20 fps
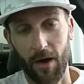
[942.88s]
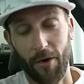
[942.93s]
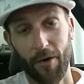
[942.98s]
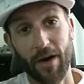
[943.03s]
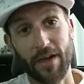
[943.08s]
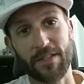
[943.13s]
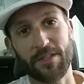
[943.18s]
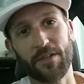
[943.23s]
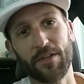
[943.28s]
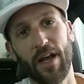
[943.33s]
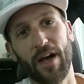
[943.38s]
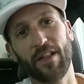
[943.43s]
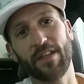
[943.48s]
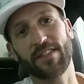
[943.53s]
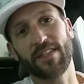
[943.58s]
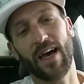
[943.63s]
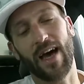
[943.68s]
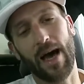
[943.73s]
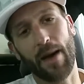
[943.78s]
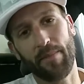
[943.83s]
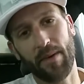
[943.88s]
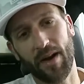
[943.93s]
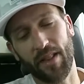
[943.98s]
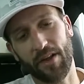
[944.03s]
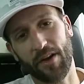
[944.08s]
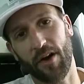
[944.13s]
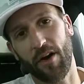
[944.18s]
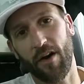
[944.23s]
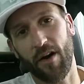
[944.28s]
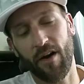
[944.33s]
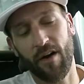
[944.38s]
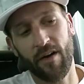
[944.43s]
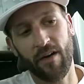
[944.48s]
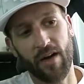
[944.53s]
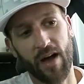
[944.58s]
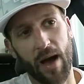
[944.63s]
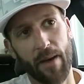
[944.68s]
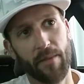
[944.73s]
All right, so now let's hop out of the car.